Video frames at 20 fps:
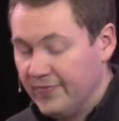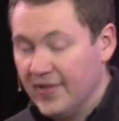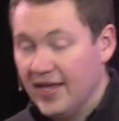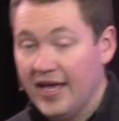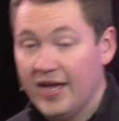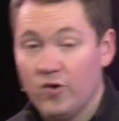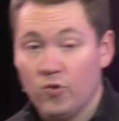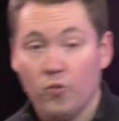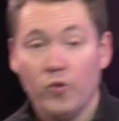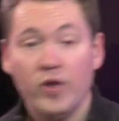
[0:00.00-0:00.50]

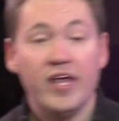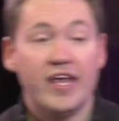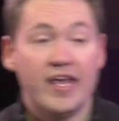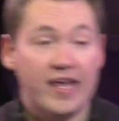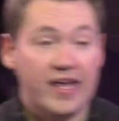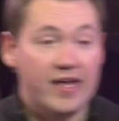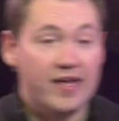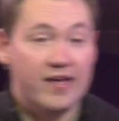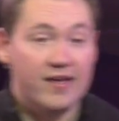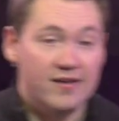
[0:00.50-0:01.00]
And
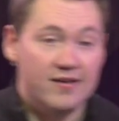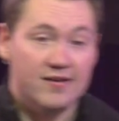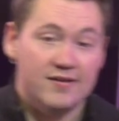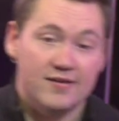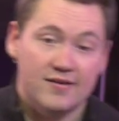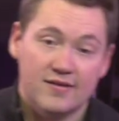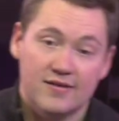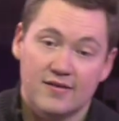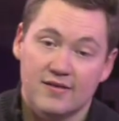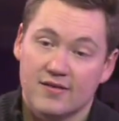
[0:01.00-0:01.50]
we,
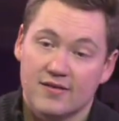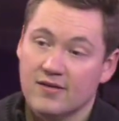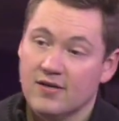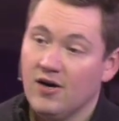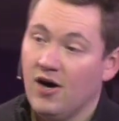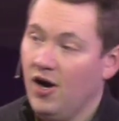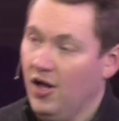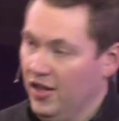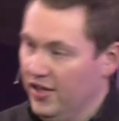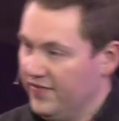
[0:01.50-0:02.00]

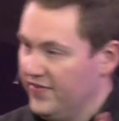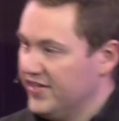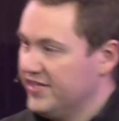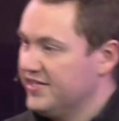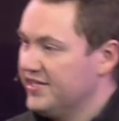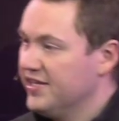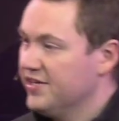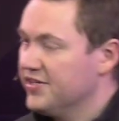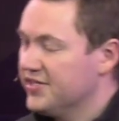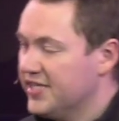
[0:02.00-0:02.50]
all of
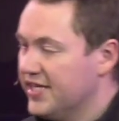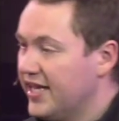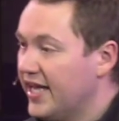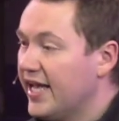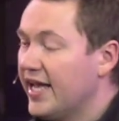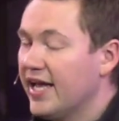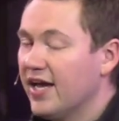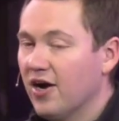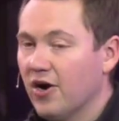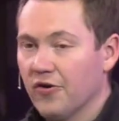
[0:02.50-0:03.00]
us here
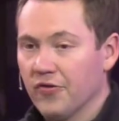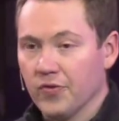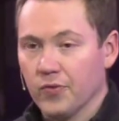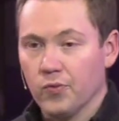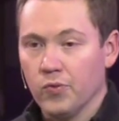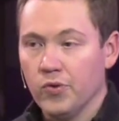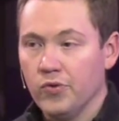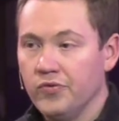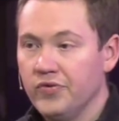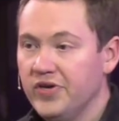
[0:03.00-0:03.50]
today, are the
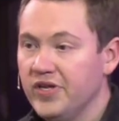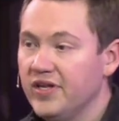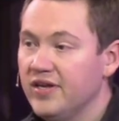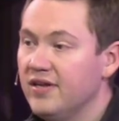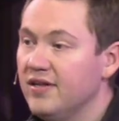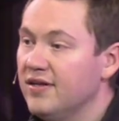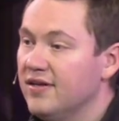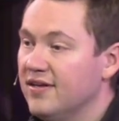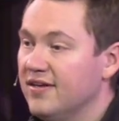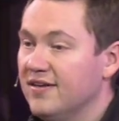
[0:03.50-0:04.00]

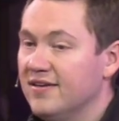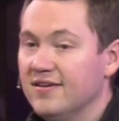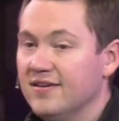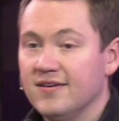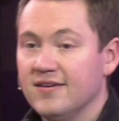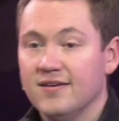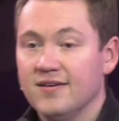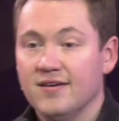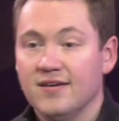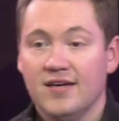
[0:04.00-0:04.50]
wounded
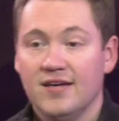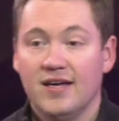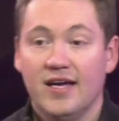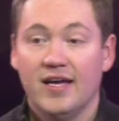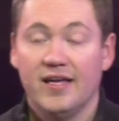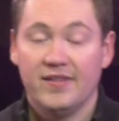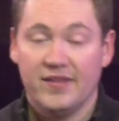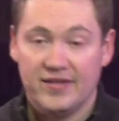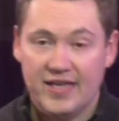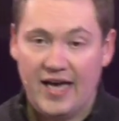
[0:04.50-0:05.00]

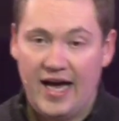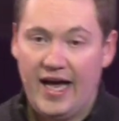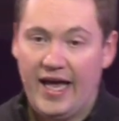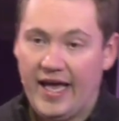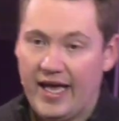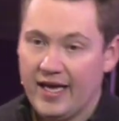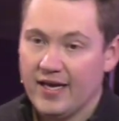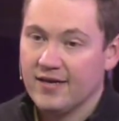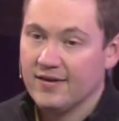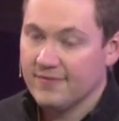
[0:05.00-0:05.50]
and the
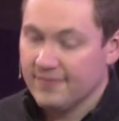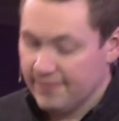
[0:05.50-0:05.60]
dying.